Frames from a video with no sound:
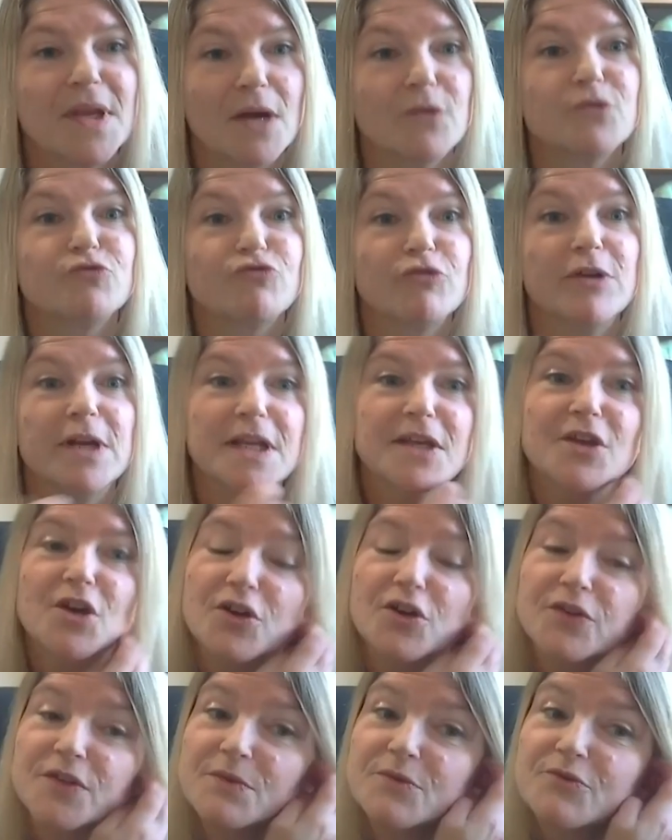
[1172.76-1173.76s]
was really
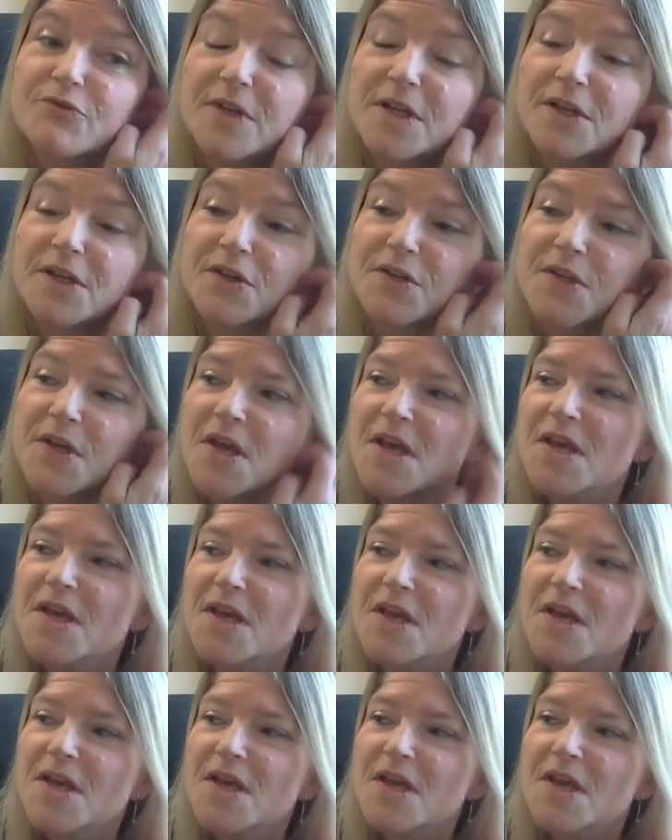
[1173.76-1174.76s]
good. It was really good.
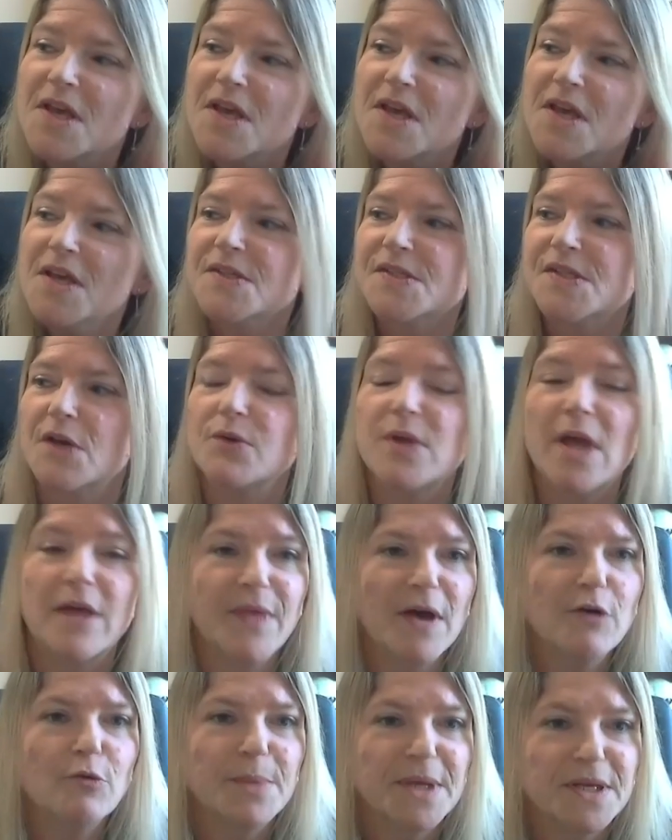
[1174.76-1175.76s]
So yeah,
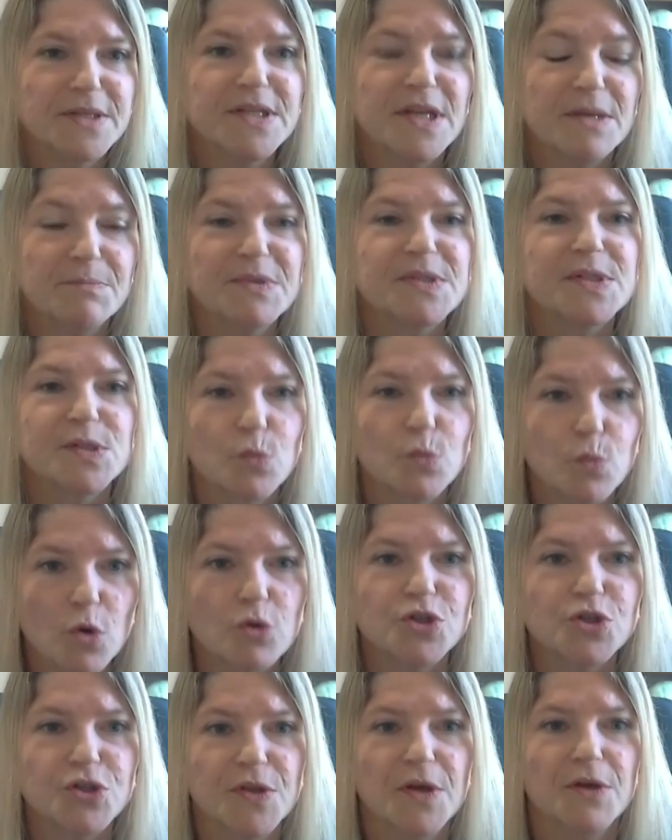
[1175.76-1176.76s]
that would be a tip, is to
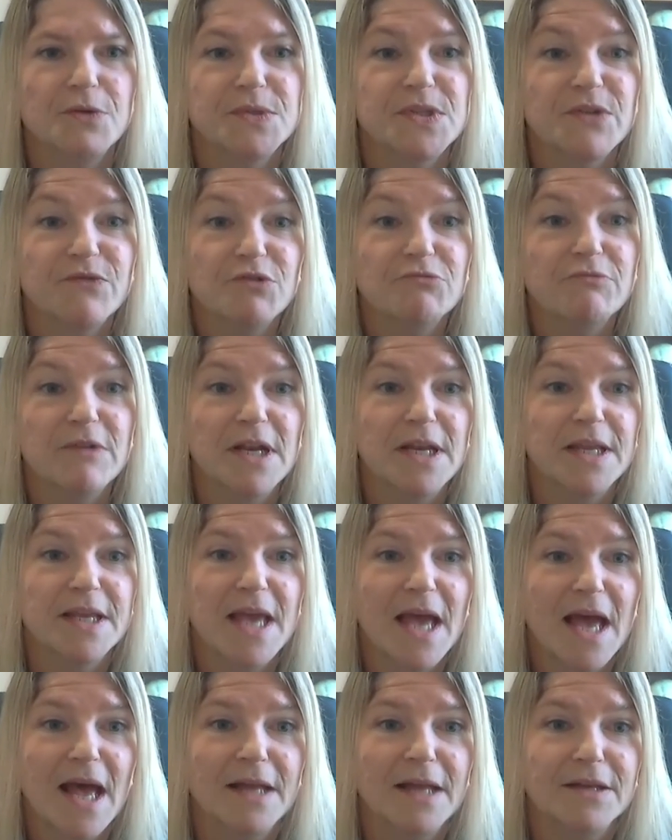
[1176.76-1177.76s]
watch those if you really
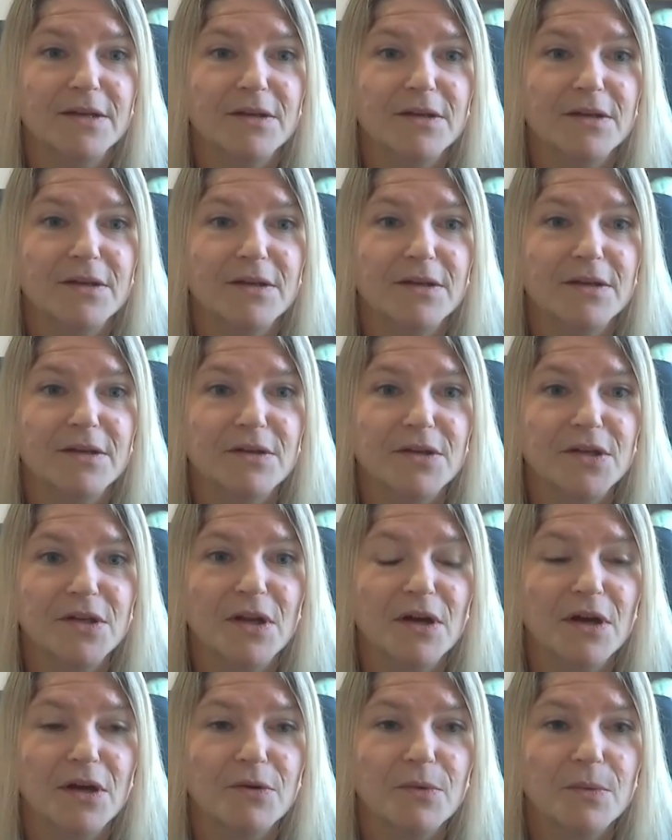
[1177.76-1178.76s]
can, you
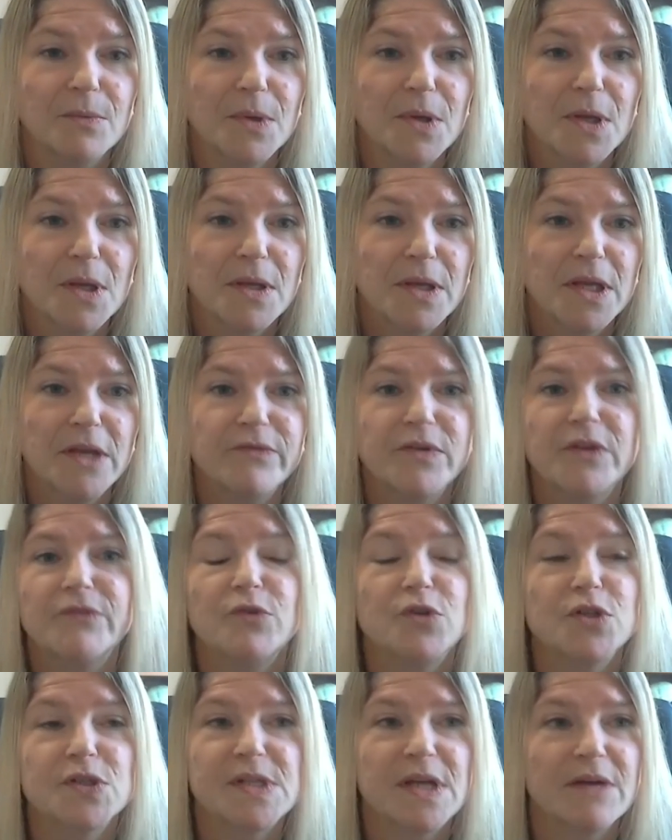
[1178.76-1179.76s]
know, even if you just
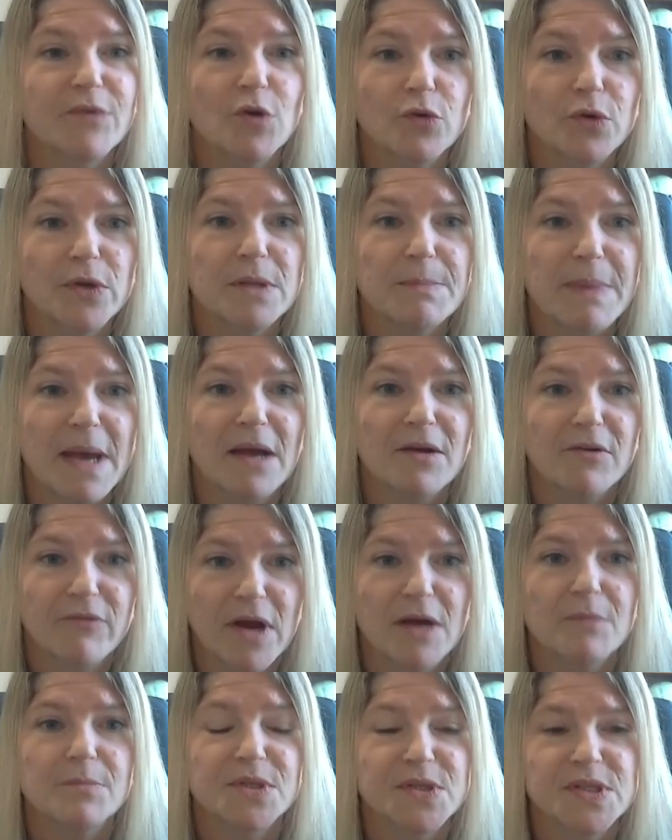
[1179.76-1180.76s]
have it on in the background,
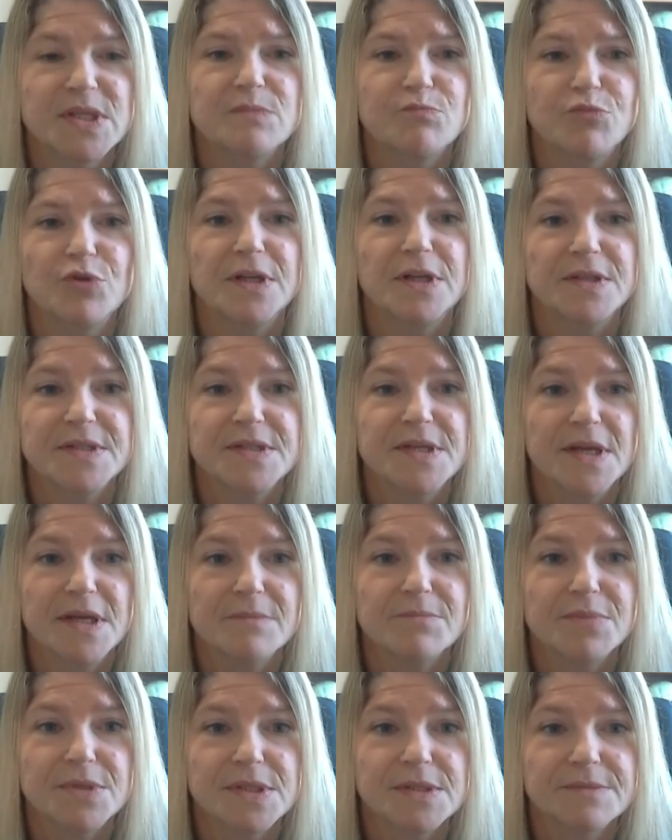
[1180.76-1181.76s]
because there's brilliant tips.